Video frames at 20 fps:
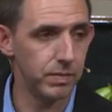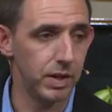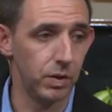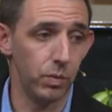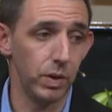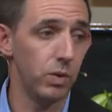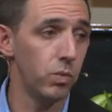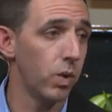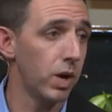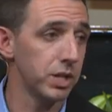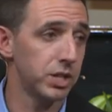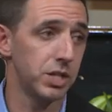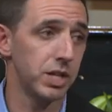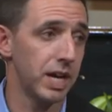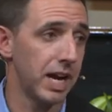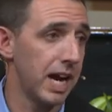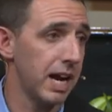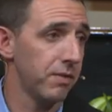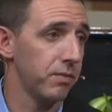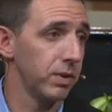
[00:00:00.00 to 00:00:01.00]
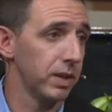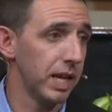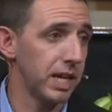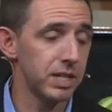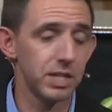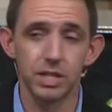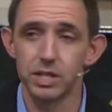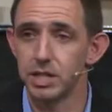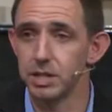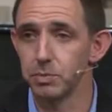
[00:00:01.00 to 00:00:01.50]
And we want you to have
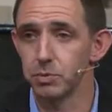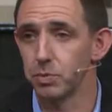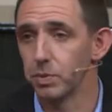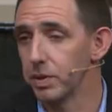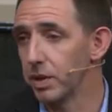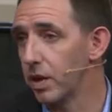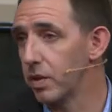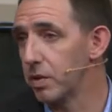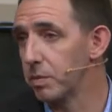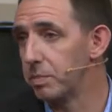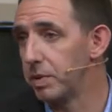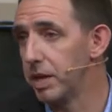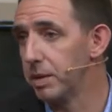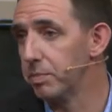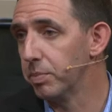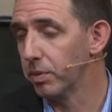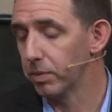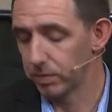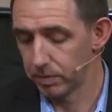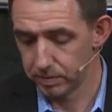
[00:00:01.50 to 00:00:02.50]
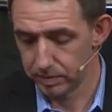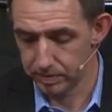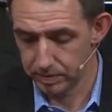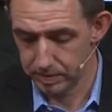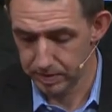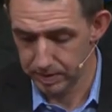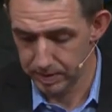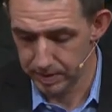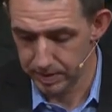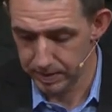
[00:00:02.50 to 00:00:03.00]
relationships with other people.
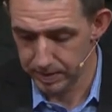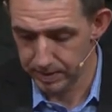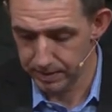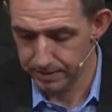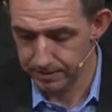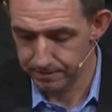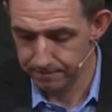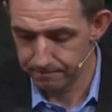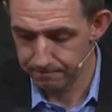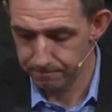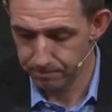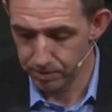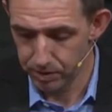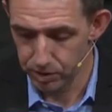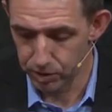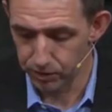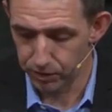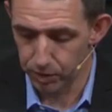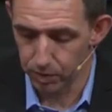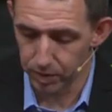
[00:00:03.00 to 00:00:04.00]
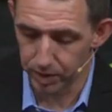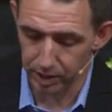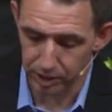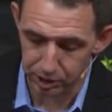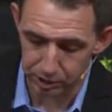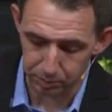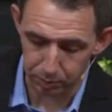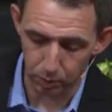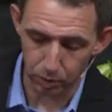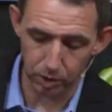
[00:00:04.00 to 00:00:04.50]
So if you want to
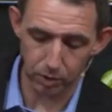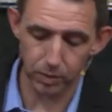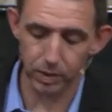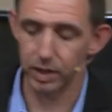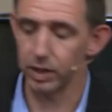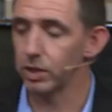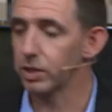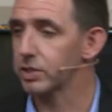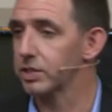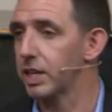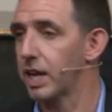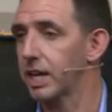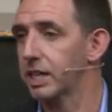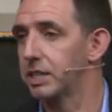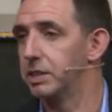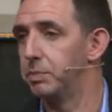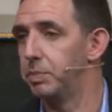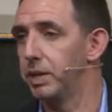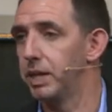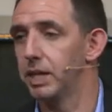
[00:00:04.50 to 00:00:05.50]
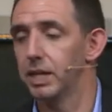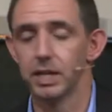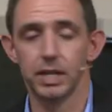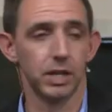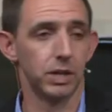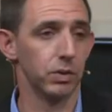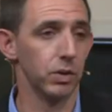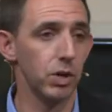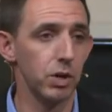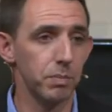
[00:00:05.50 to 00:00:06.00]
explore what it looks like to be in
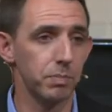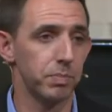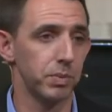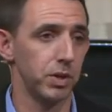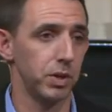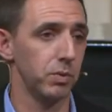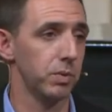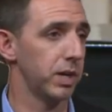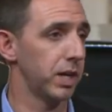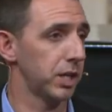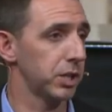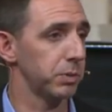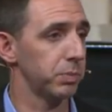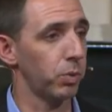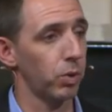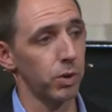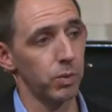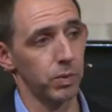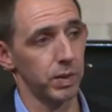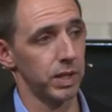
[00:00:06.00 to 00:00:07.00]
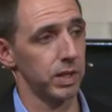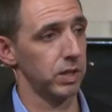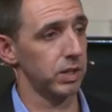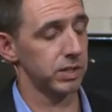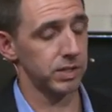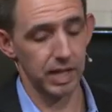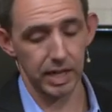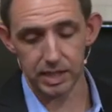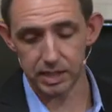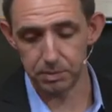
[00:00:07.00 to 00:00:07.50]
a group, you want to explore what it
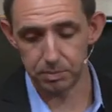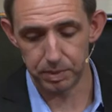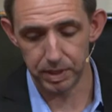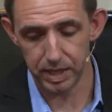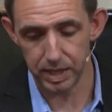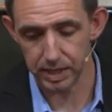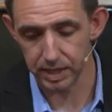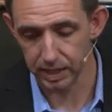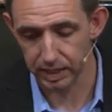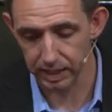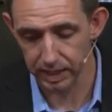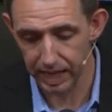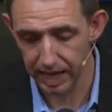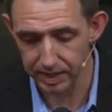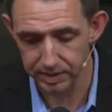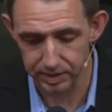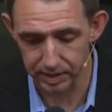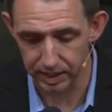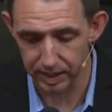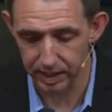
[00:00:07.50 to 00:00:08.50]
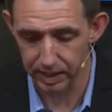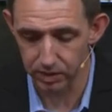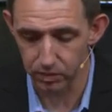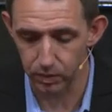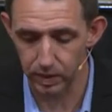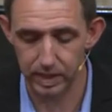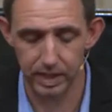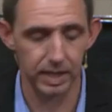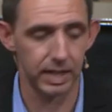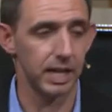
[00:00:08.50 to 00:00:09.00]
looks like to be in a class
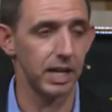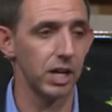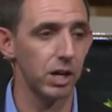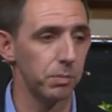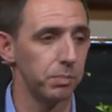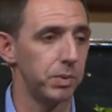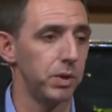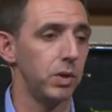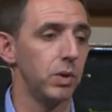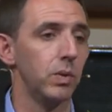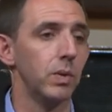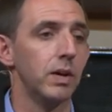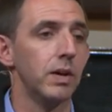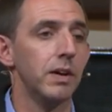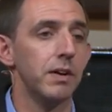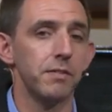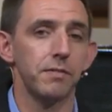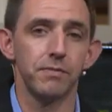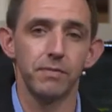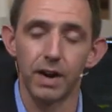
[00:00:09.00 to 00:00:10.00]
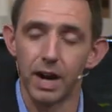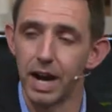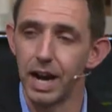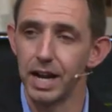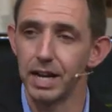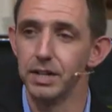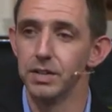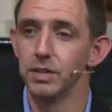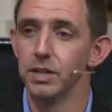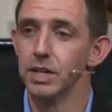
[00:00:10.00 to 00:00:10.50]
again, we can help you
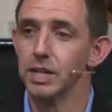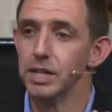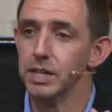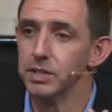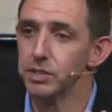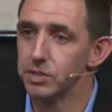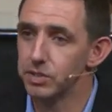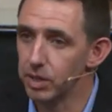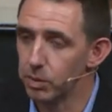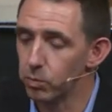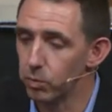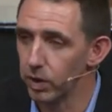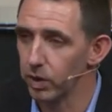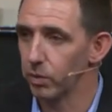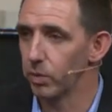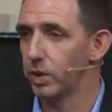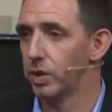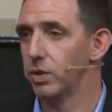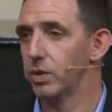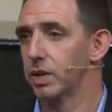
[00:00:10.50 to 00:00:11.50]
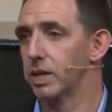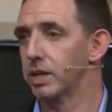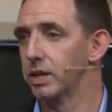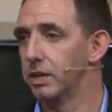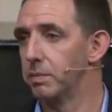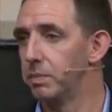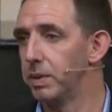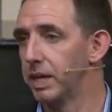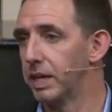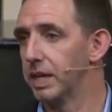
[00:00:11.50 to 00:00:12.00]
find somewhere where you can
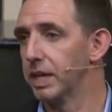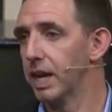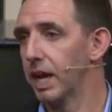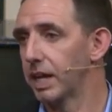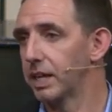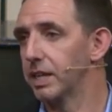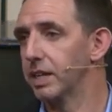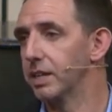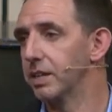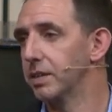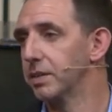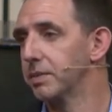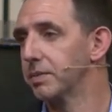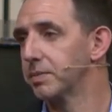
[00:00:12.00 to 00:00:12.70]
be connected.